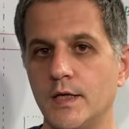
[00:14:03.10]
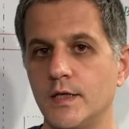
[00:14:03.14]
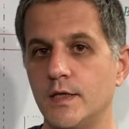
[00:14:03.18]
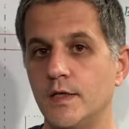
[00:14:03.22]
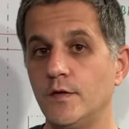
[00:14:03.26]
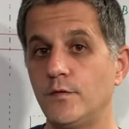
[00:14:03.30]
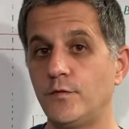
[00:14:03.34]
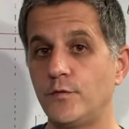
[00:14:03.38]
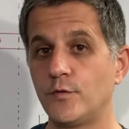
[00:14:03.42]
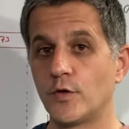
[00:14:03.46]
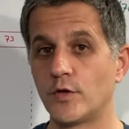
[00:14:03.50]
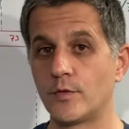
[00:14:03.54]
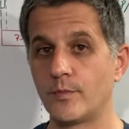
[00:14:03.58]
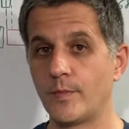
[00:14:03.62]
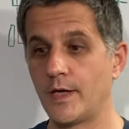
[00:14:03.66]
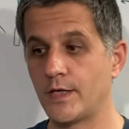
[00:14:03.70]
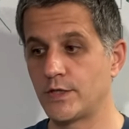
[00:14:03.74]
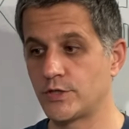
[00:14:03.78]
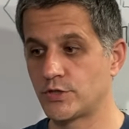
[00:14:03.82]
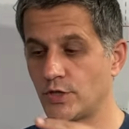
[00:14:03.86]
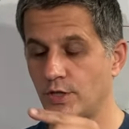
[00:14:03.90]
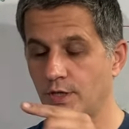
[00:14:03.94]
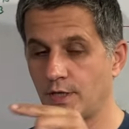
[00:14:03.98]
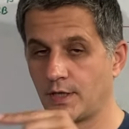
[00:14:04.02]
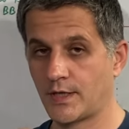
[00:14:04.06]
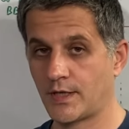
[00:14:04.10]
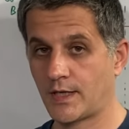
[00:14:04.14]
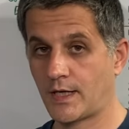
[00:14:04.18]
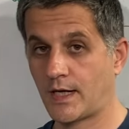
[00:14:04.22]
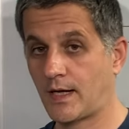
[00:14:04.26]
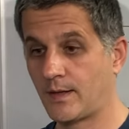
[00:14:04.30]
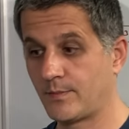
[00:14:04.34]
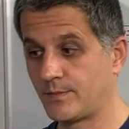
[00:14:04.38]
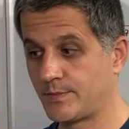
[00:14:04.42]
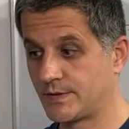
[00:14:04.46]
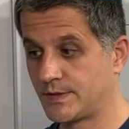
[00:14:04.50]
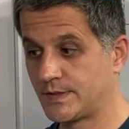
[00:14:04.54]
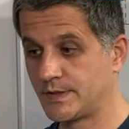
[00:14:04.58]
If you're measuring
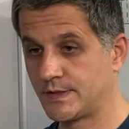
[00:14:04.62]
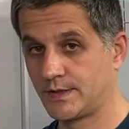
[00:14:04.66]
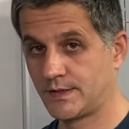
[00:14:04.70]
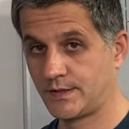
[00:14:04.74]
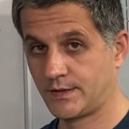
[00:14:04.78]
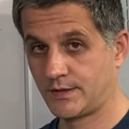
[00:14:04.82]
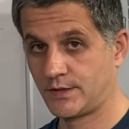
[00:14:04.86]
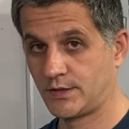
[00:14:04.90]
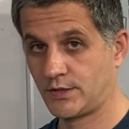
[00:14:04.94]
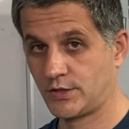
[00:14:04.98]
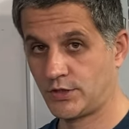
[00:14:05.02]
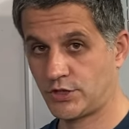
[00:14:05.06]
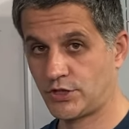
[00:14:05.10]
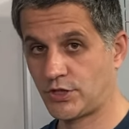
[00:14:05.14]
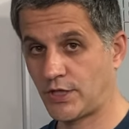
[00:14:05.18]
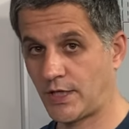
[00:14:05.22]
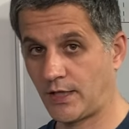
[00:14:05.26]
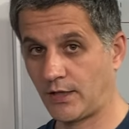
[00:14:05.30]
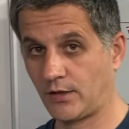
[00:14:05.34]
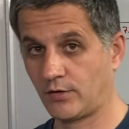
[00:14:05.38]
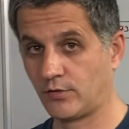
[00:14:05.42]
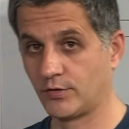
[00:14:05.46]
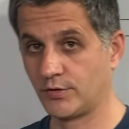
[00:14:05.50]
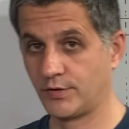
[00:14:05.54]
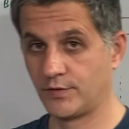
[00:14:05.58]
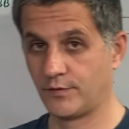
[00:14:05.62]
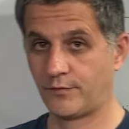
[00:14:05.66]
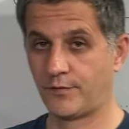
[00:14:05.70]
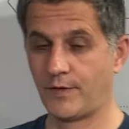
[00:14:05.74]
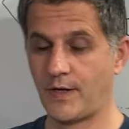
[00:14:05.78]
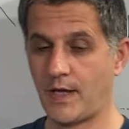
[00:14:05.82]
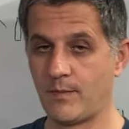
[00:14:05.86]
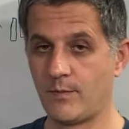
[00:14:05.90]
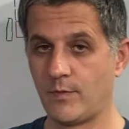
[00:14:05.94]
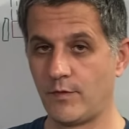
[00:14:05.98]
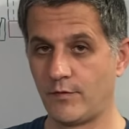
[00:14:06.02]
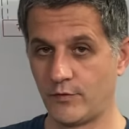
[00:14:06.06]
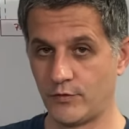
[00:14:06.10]
hubs shell on the
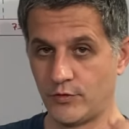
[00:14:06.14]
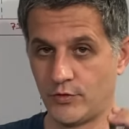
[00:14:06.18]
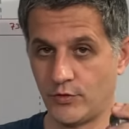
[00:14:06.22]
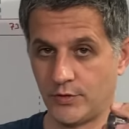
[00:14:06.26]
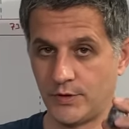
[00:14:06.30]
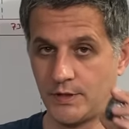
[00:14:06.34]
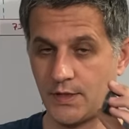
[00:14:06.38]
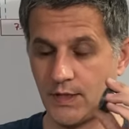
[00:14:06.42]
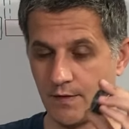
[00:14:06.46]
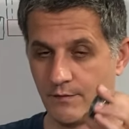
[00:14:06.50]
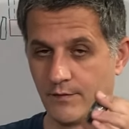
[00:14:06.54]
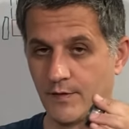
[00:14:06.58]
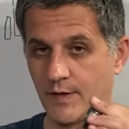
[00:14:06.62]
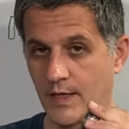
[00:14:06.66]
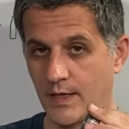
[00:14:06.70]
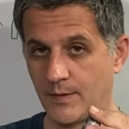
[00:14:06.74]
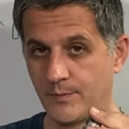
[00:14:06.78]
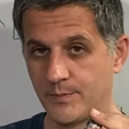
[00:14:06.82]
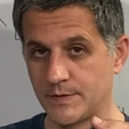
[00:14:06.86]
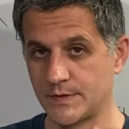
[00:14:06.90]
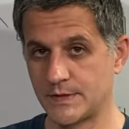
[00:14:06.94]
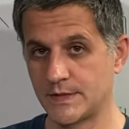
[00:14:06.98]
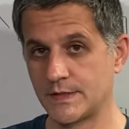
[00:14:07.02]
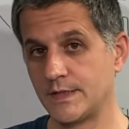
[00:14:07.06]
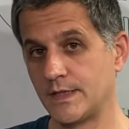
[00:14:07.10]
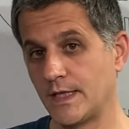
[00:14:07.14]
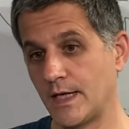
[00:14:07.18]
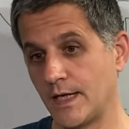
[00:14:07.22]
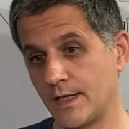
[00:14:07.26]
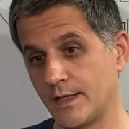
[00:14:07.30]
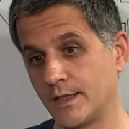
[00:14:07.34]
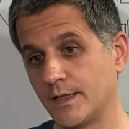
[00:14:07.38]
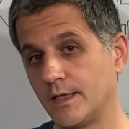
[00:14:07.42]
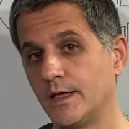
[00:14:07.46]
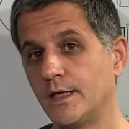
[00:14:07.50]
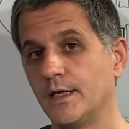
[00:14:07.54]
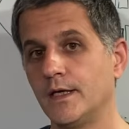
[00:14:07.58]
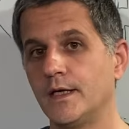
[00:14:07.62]
frame, if you don't have cups,
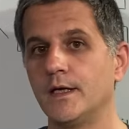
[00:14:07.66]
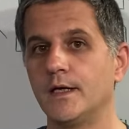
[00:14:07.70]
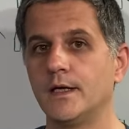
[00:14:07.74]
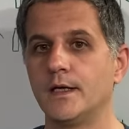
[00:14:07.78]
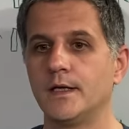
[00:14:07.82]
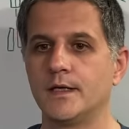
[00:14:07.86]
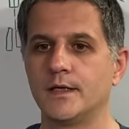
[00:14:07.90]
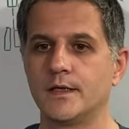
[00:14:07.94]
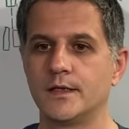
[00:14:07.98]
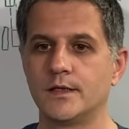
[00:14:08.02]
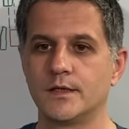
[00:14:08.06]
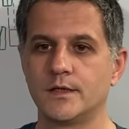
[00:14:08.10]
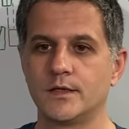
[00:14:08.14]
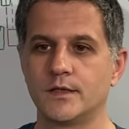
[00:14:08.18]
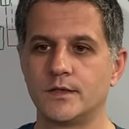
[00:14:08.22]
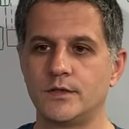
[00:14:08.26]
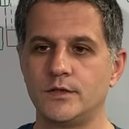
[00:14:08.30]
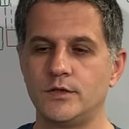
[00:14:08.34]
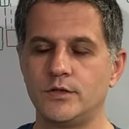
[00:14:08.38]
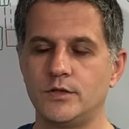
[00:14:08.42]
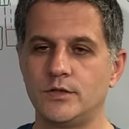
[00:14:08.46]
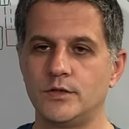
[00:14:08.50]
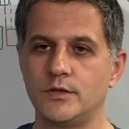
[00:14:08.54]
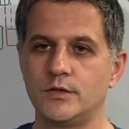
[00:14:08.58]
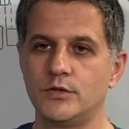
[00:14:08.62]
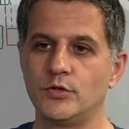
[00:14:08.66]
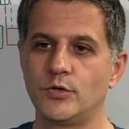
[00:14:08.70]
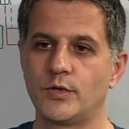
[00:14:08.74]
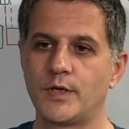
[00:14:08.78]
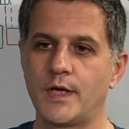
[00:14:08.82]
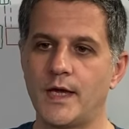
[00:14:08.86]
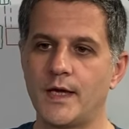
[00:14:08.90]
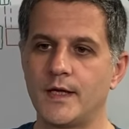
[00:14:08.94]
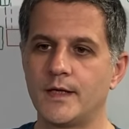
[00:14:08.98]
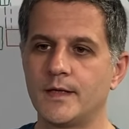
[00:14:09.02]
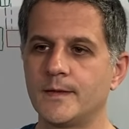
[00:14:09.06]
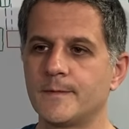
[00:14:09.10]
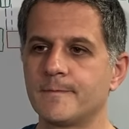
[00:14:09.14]
then you
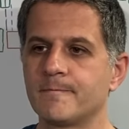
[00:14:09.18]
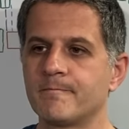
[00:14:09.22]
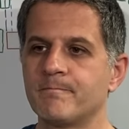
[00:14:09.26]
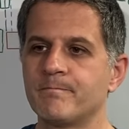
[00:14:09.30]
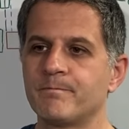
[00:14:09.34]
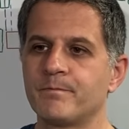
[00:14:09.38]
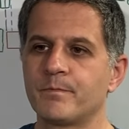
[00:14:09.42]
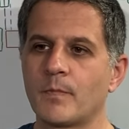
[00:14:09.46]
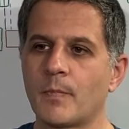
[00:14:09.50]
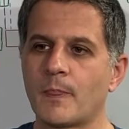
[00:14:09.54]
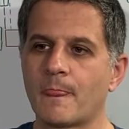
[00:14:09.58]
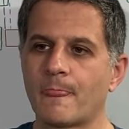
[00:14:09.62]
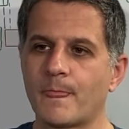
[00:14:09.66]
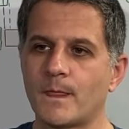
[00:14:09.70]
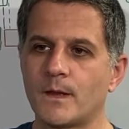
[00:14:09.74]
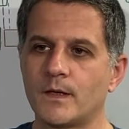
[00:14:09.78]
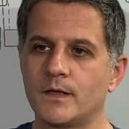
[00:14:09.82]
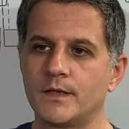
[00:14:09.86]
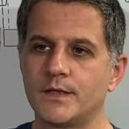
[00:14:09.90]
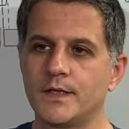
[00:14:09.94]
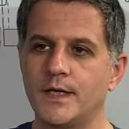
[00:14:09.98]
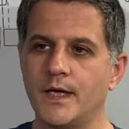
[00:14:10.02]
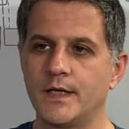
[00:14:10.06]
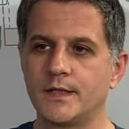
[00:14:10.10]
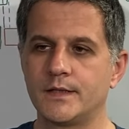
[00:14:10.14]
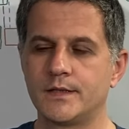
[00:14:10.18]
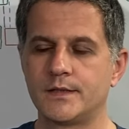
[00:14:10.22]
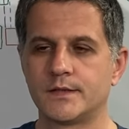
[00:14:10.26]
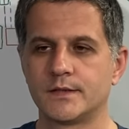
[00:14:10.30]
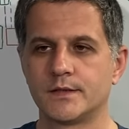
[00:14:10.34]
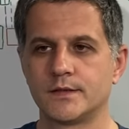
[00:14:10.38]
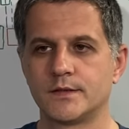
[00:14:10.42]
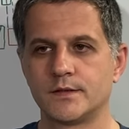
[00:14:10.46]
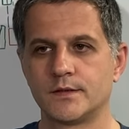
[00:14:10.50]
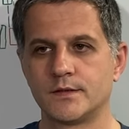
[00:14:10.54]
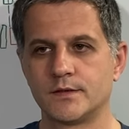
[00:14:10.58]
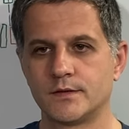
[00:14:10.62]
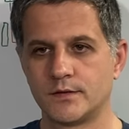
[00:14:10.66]
can get
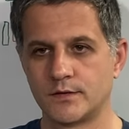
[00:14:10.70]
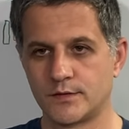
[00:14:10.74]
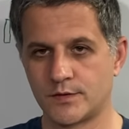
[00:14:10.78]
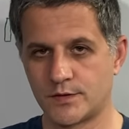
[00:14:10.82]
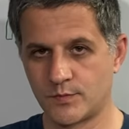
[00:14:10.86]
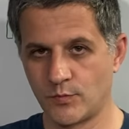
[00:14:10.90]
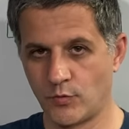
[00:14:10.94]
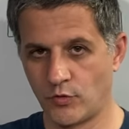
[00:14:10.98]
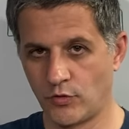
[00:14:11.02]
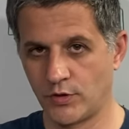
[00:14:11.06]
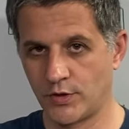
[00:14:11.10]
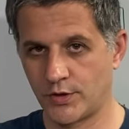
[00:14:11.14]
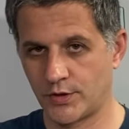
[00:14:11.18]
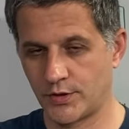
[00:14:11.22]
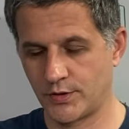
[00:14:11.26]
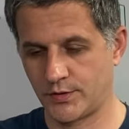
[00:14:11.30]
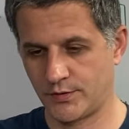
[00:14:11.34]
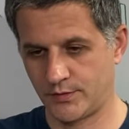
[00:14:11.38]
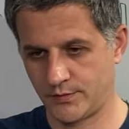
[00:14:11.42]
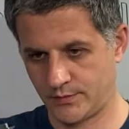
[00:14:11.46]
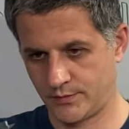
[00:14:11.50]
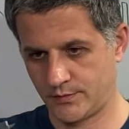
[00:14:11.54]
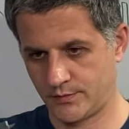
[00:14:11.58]
smaller